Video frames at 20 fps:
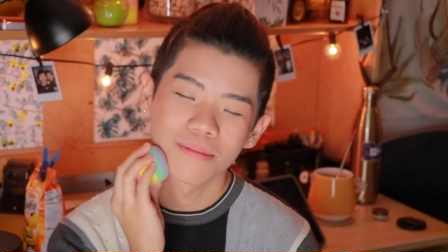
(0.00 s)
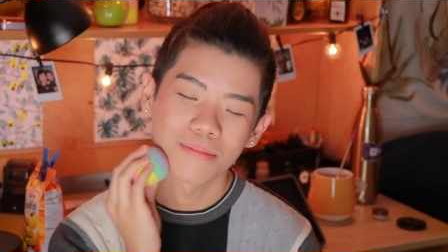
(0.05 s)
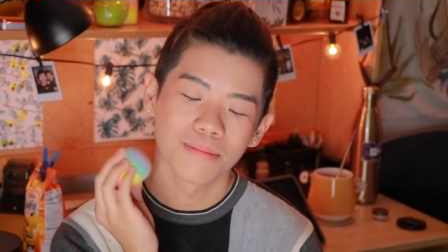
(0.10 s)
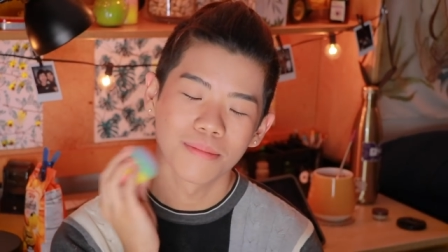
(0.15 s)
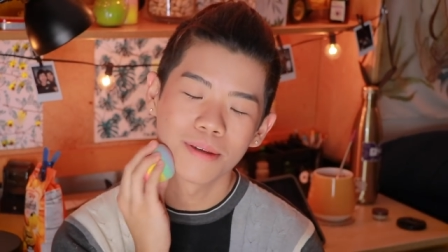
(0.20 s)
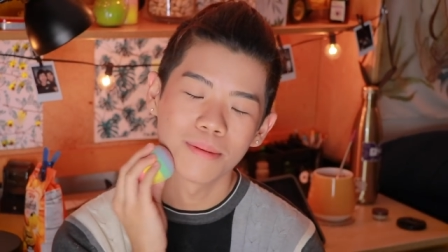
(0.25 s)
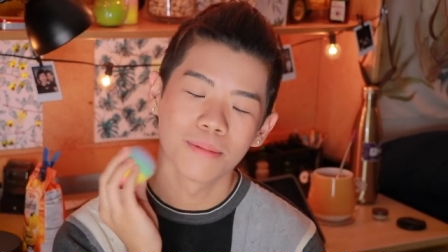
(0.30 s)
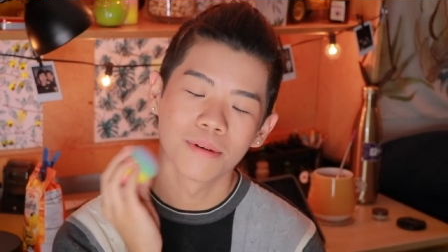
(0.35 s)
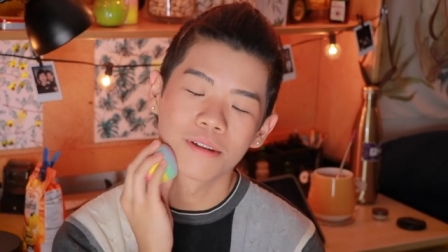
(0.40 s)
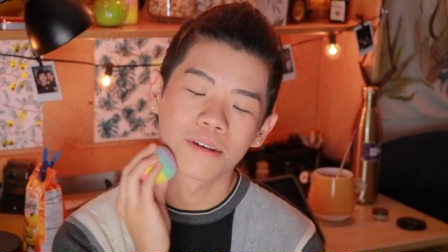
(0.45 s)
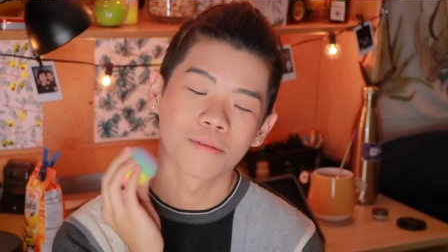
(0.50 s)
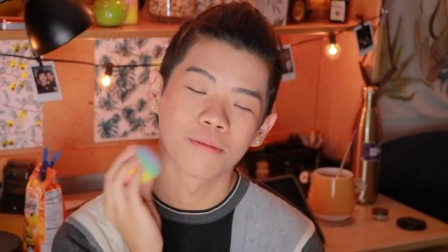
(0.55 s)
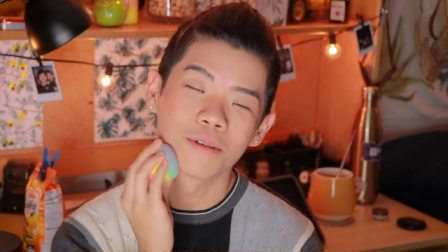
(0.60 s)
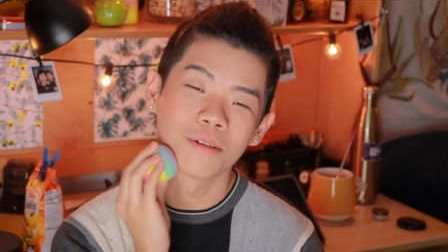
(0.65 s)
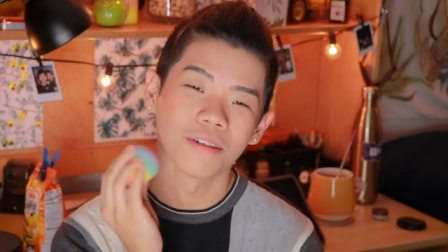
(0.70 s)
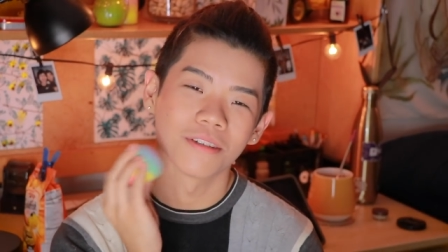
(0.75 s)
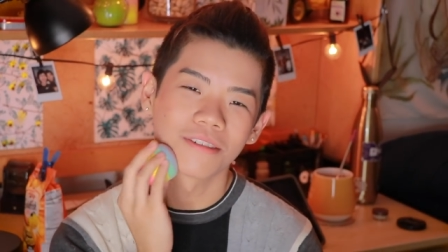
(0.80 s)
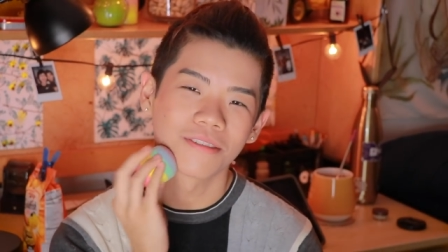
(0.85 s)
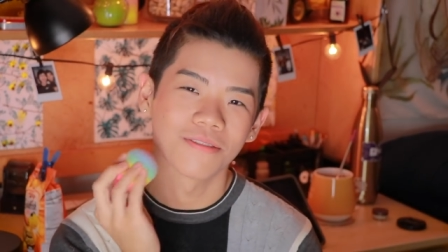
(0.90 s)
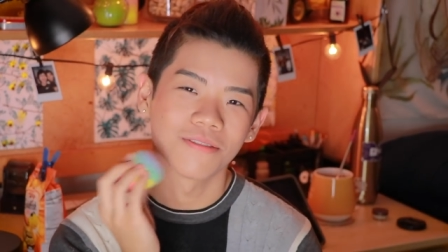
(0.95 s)
people are
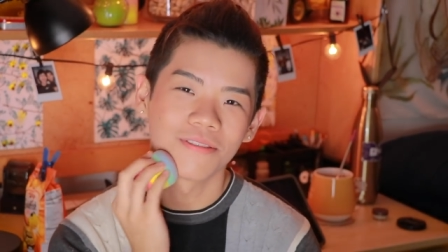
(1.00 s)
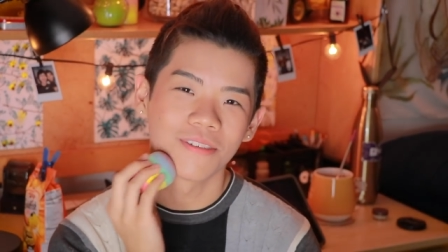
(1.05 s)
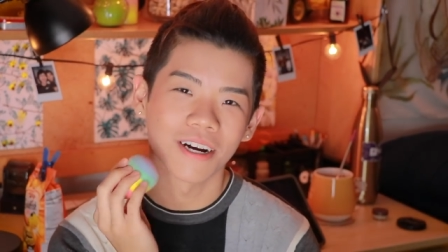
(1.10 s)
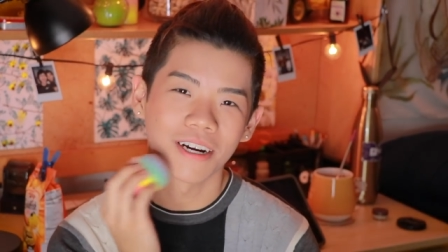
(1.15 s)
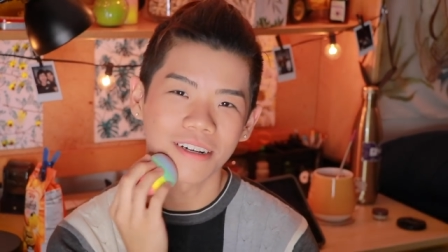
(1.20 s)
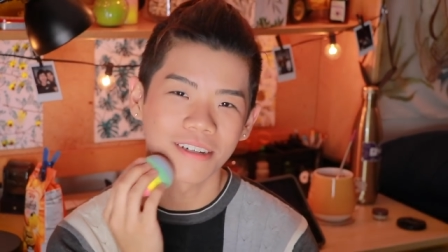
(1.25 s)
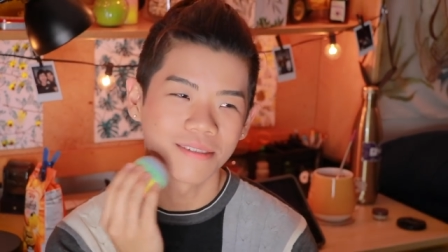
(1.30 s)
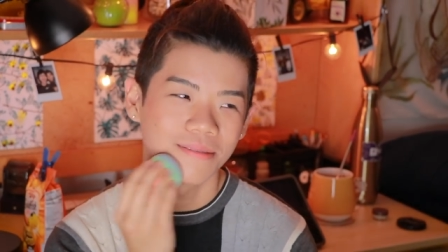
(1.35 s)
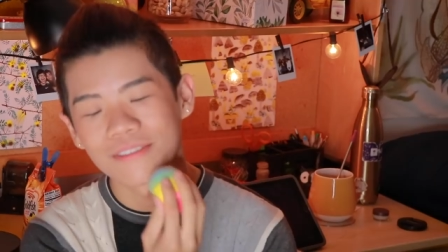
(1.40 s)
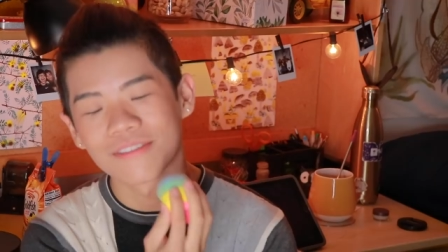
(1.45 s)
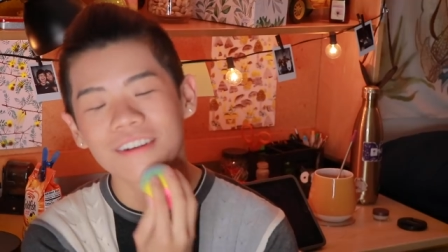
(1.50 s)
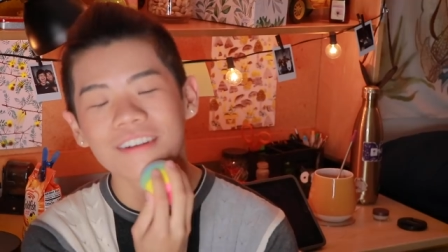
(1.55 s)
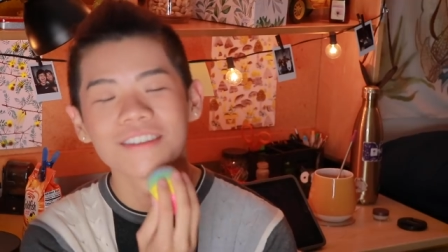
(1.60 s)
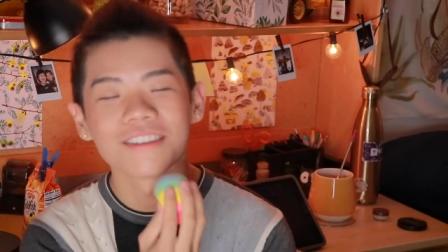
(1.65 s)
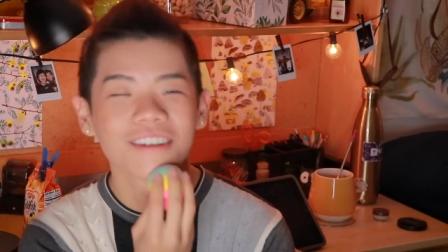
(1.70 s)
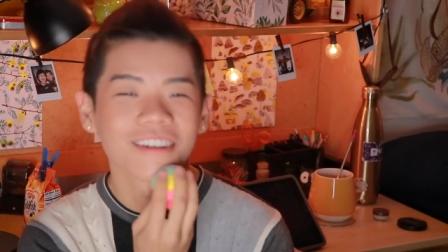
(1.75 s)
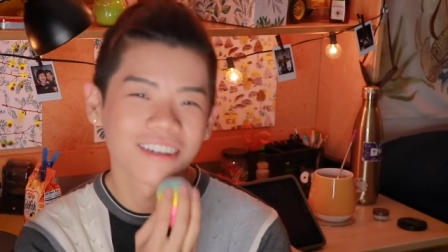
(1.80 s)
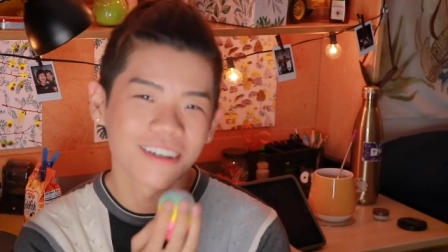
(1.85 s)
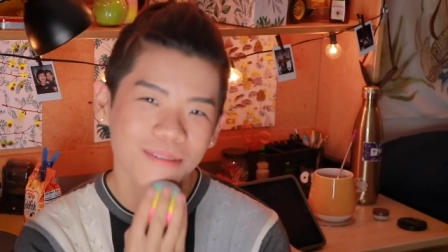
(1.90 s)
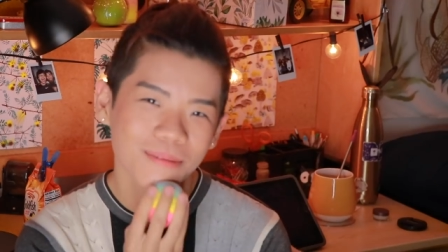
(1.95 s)
rude as fuck. My
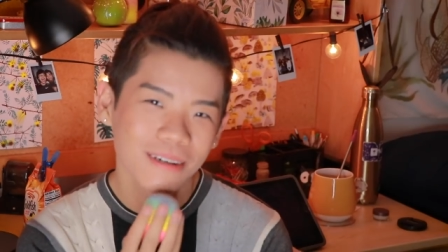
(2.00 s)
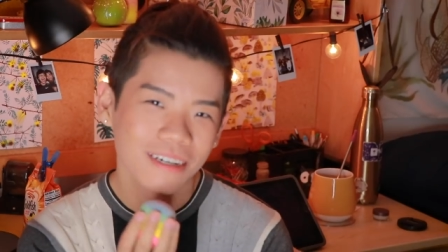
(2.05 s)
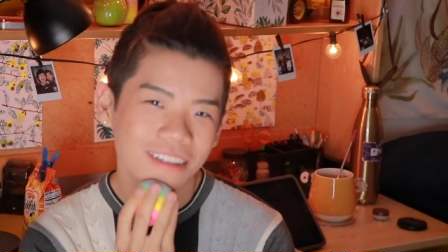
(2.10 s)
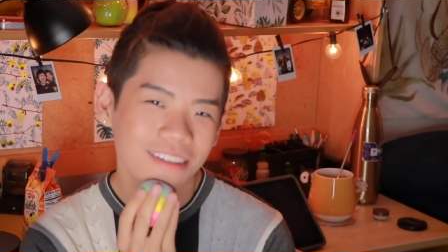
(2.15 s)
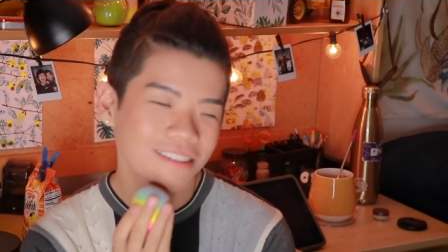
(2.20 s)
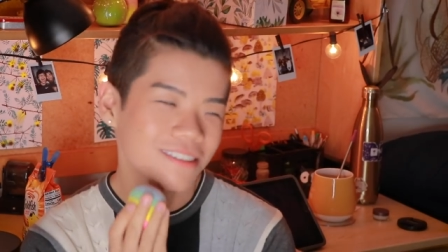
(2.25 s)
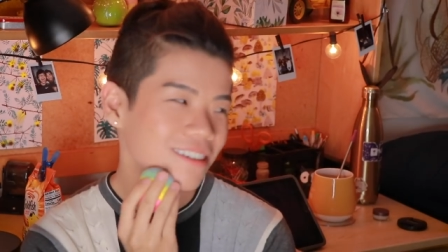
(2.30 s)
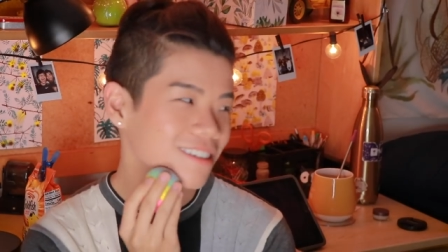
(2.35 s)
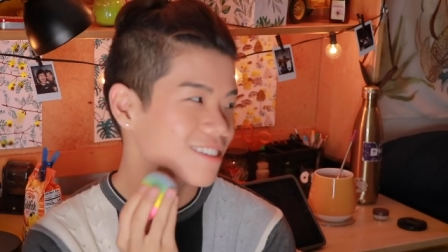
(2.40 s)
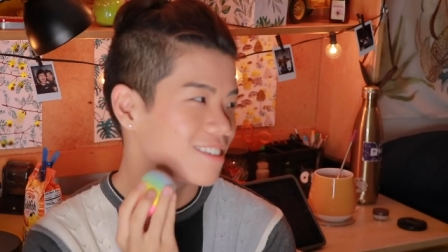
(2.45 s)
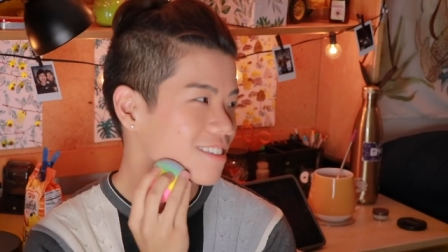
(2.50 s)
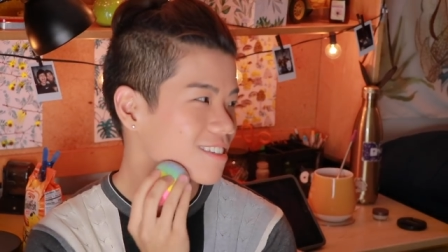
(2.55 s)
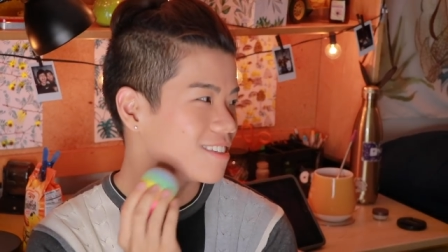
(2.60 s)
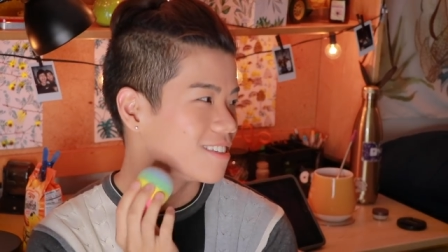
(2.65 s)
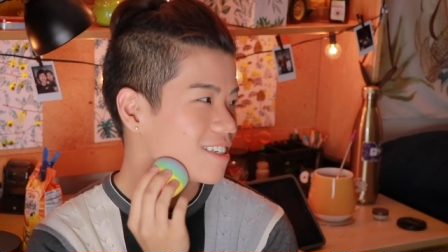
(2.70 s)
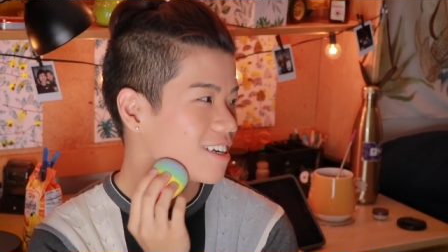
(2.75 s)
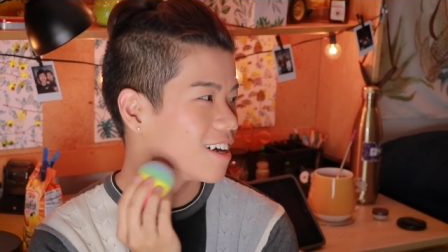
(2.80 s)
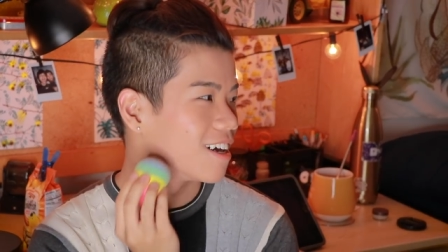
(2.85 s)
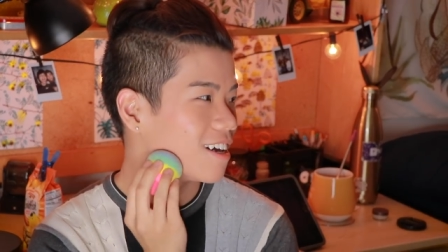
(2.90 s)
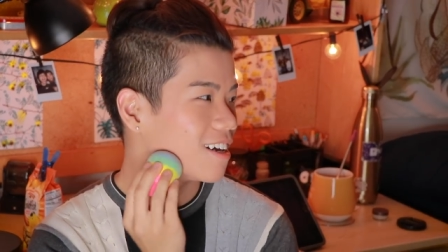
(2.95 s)
friends are here, by the way.
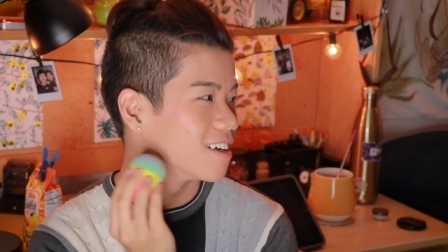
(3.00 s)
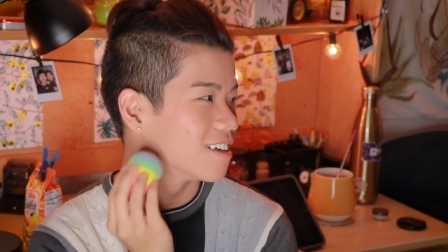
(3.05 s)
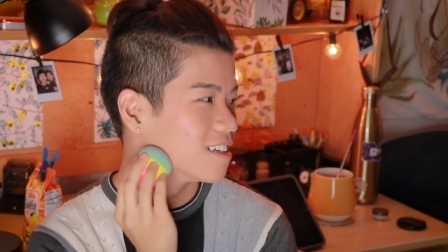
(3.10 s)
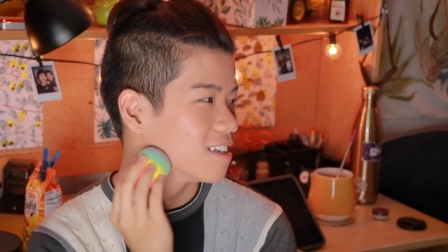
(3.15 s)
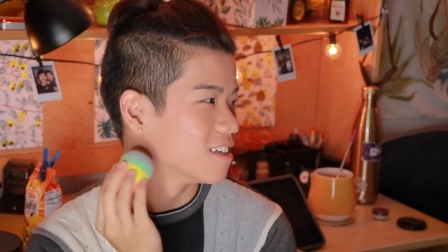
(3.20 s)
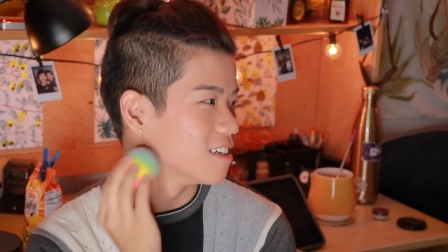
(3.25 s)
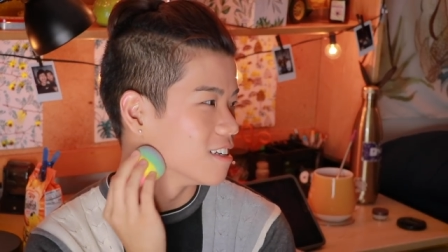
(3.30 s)
Say hi.